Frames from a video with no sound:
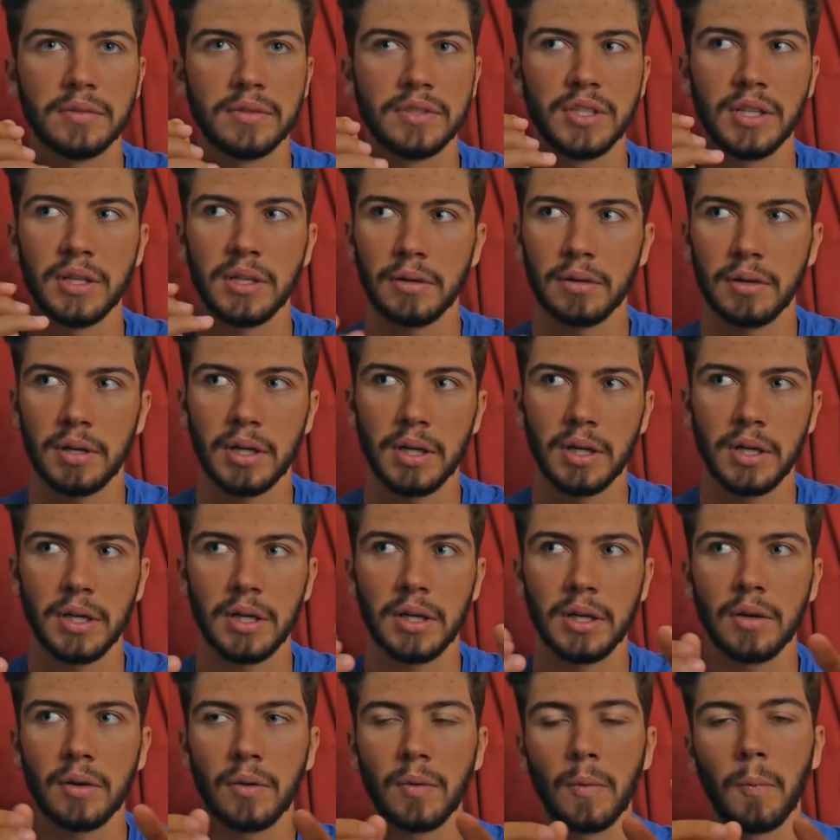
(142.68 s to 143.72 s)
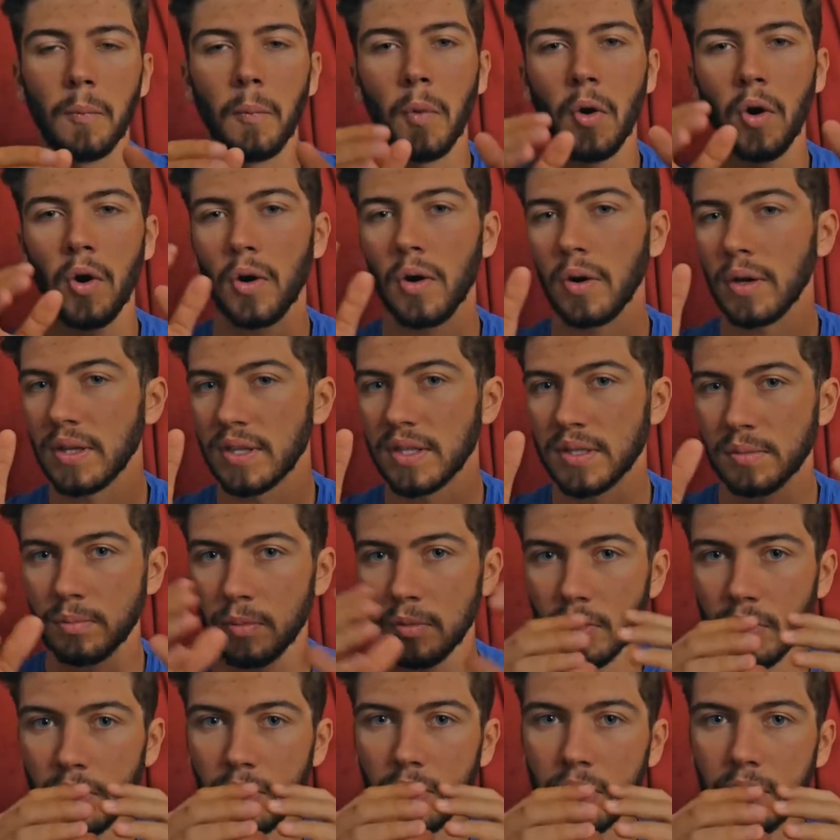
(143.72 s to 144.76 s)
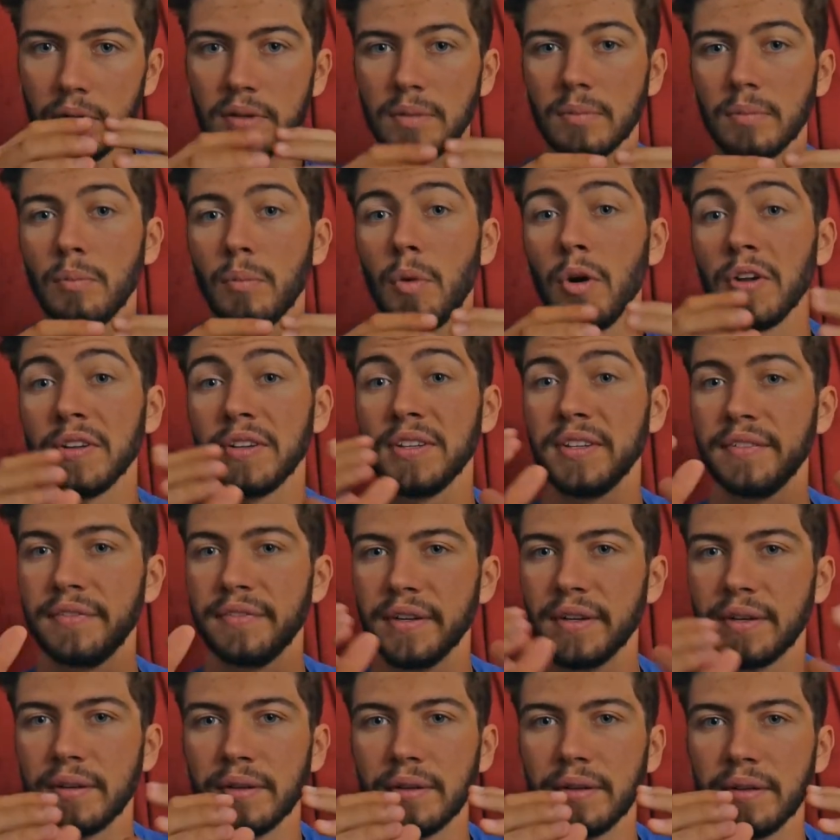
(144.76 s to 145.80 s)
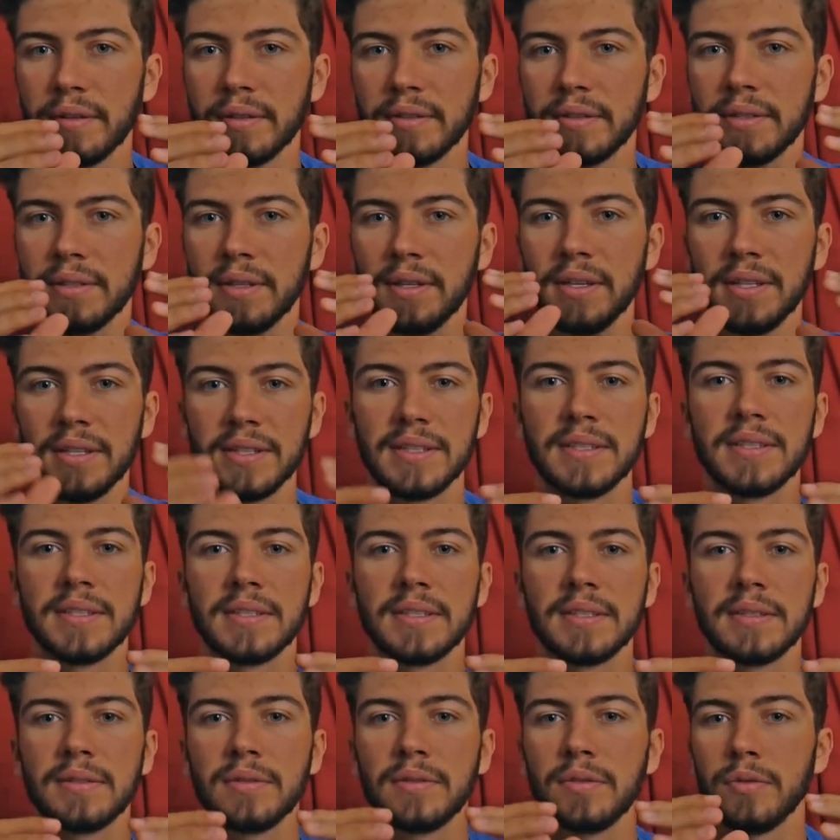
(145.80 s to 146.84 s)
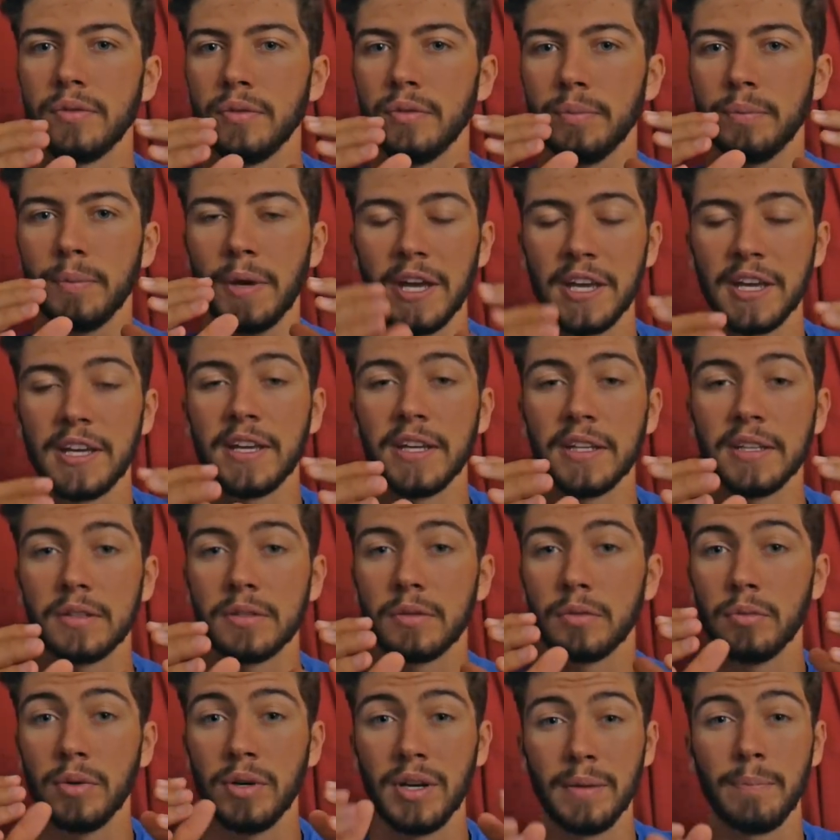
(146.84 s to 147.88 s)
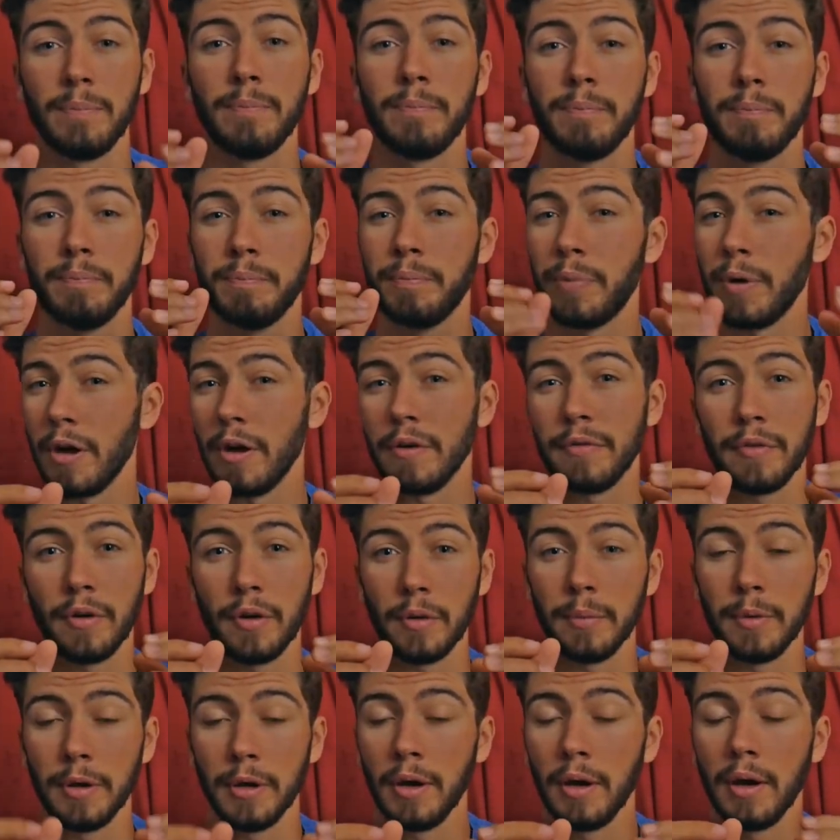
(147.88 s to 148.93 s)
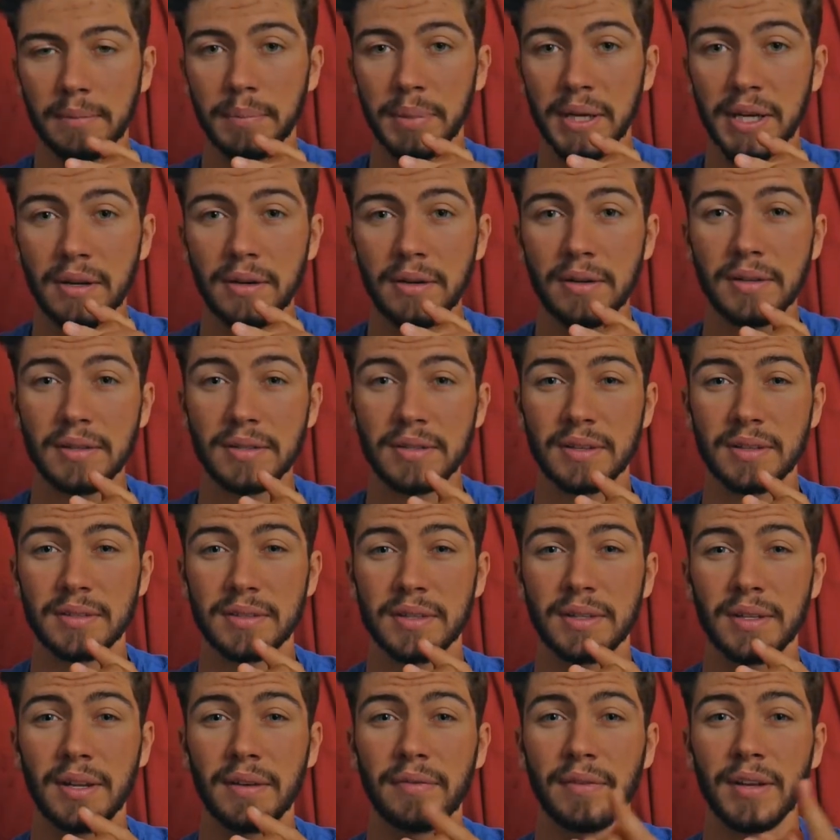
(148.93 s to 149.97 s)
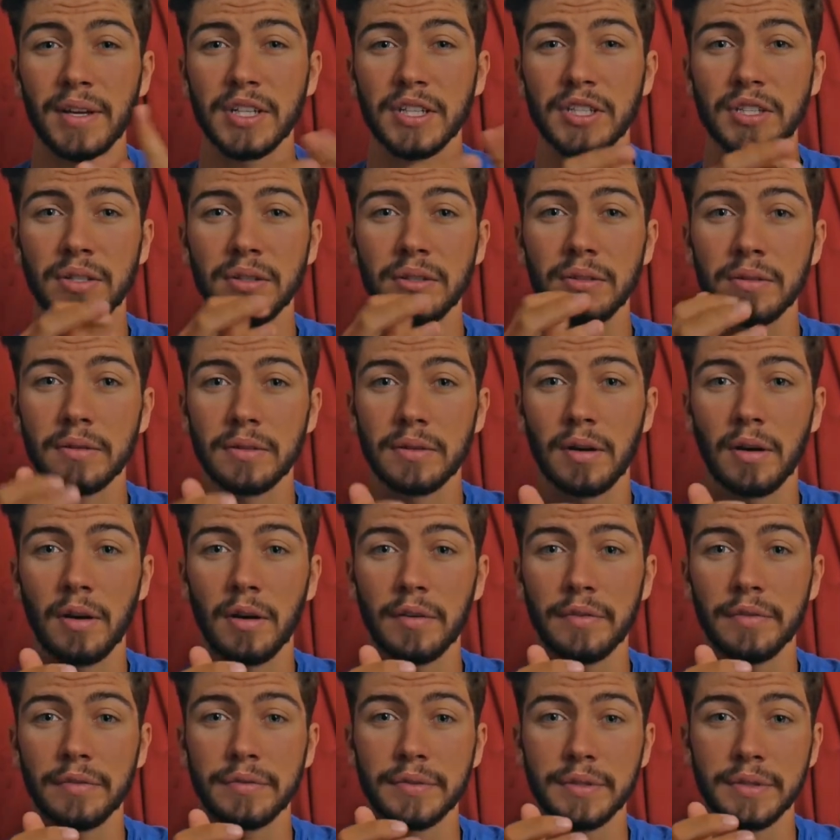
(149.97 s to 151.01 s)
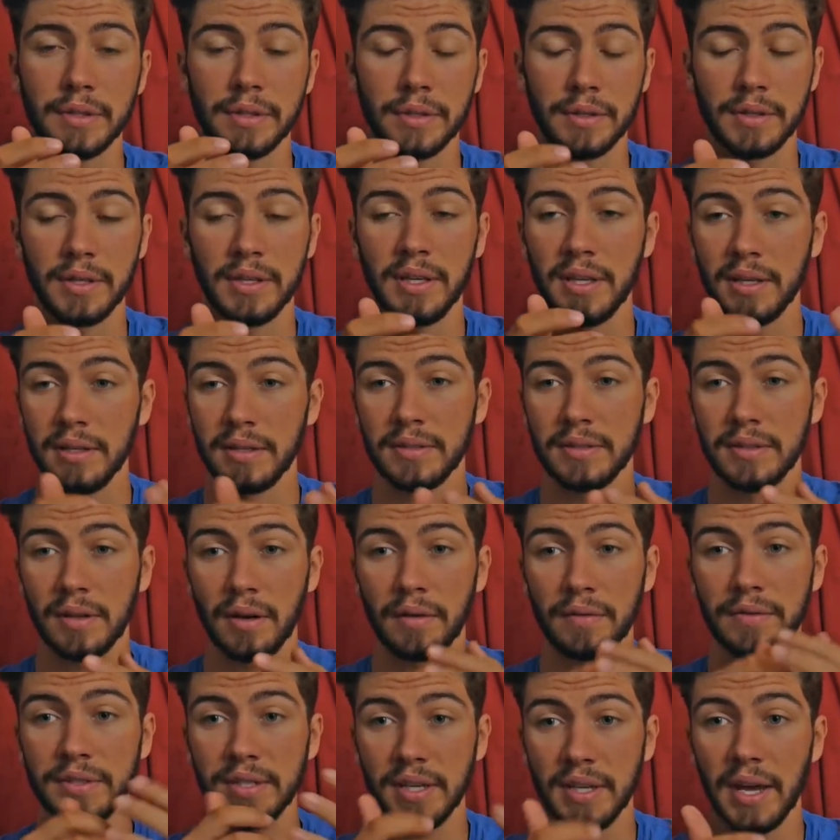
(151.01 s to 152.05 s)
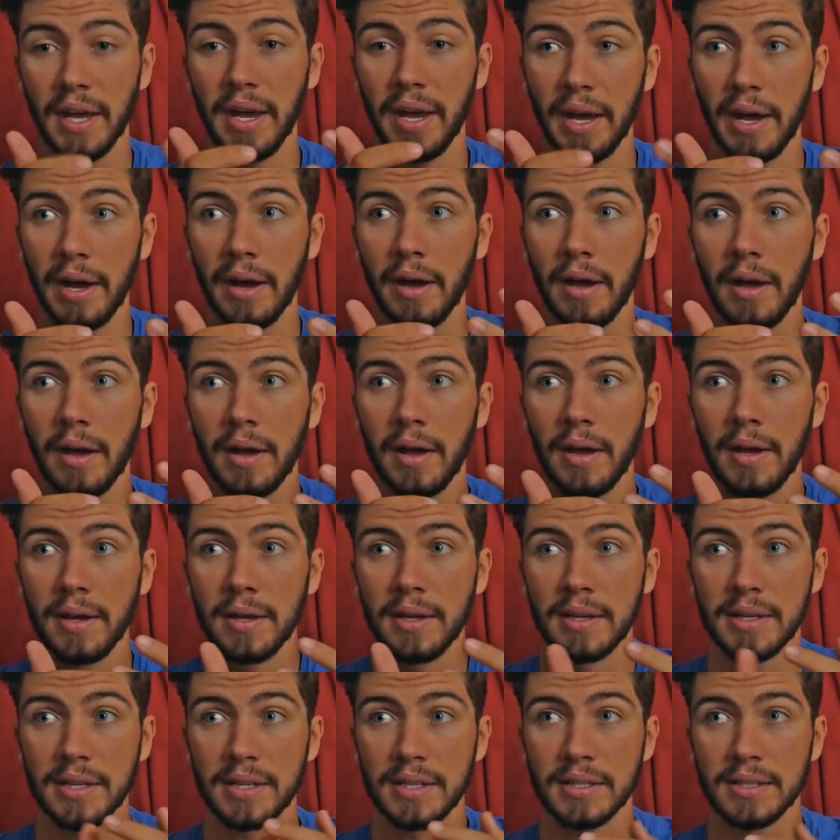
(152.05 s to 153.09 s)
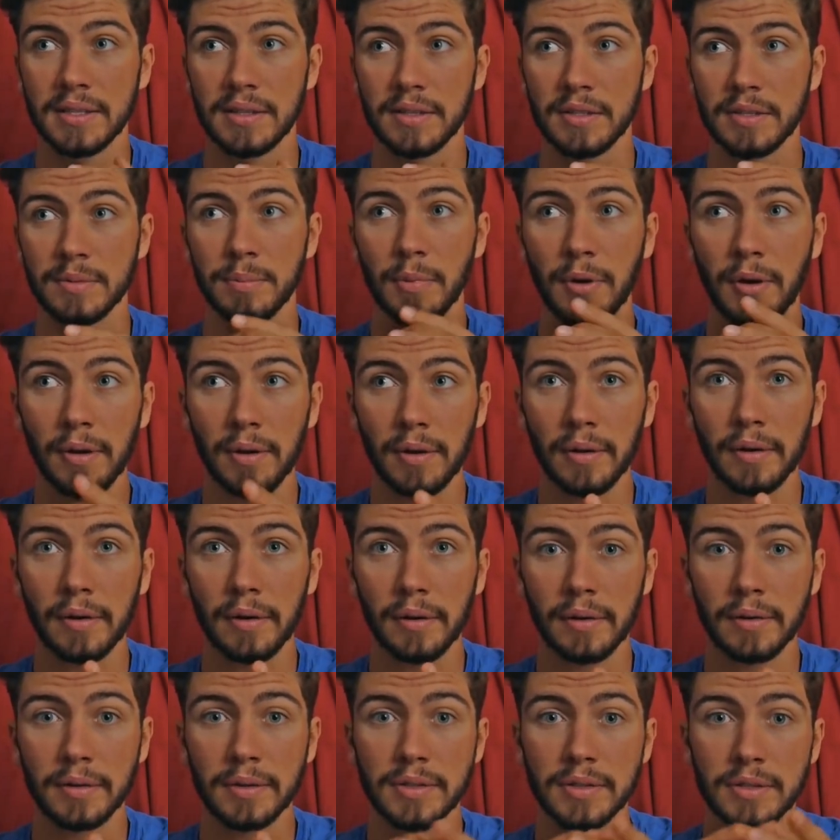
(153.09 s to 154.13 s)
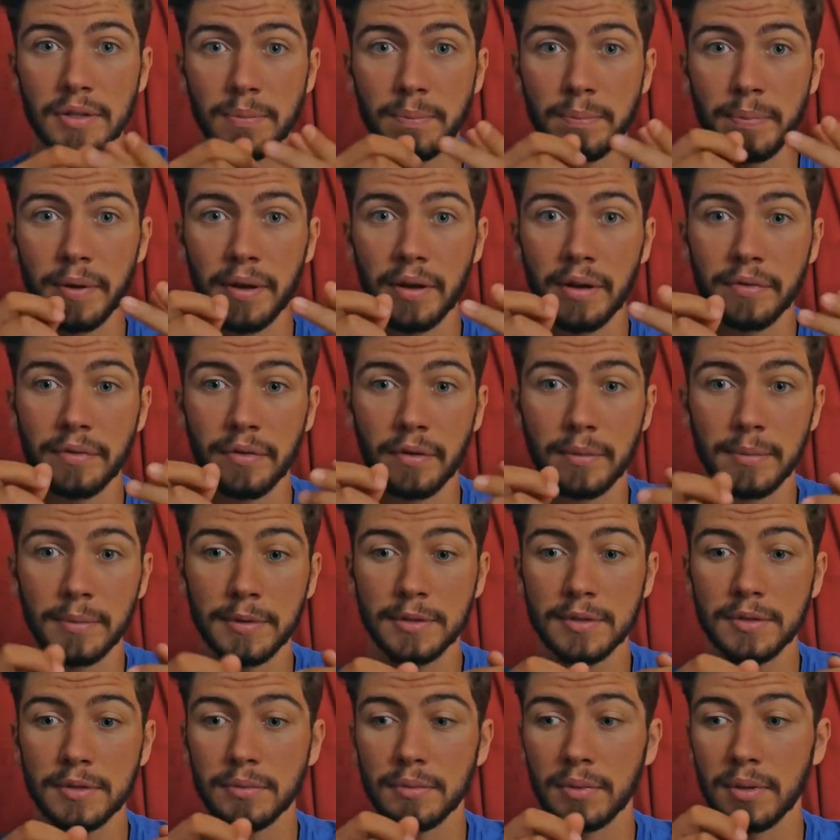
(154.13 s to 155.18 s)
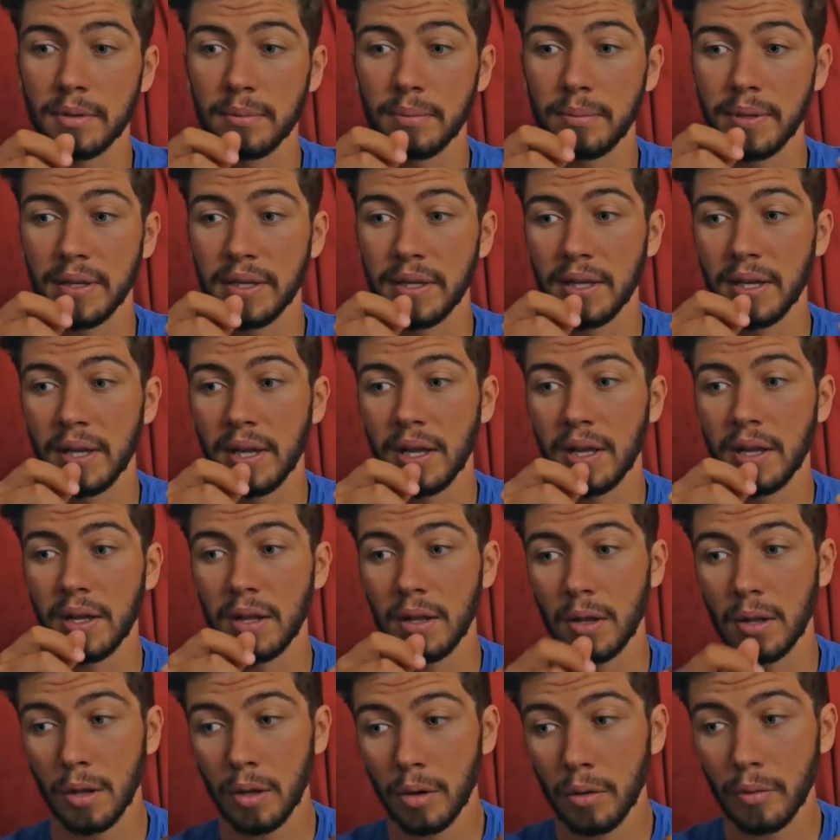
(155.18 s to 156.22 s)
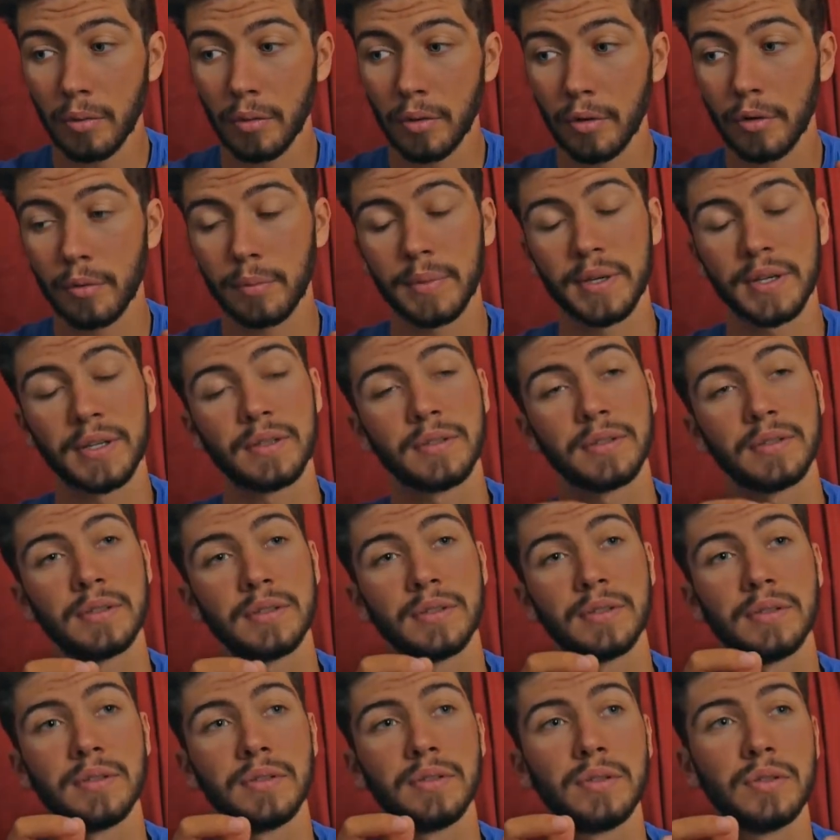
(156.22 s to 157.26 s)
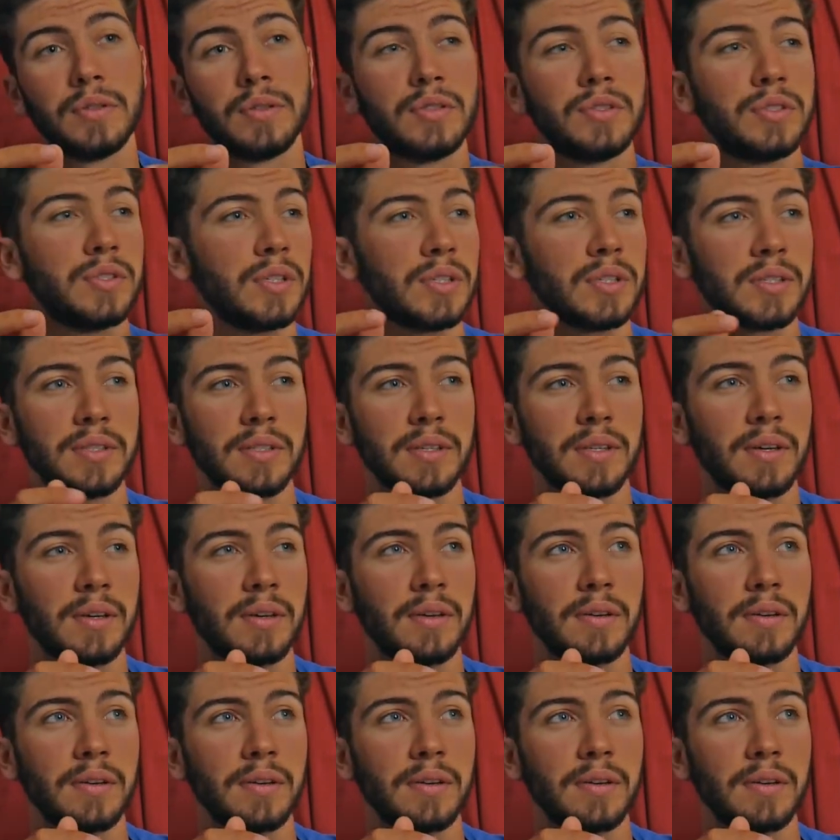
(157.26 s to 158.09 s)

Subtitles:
generally more difficult it's to make it really performer. Because the deflection of the air is smaller, the performance will be lower because you just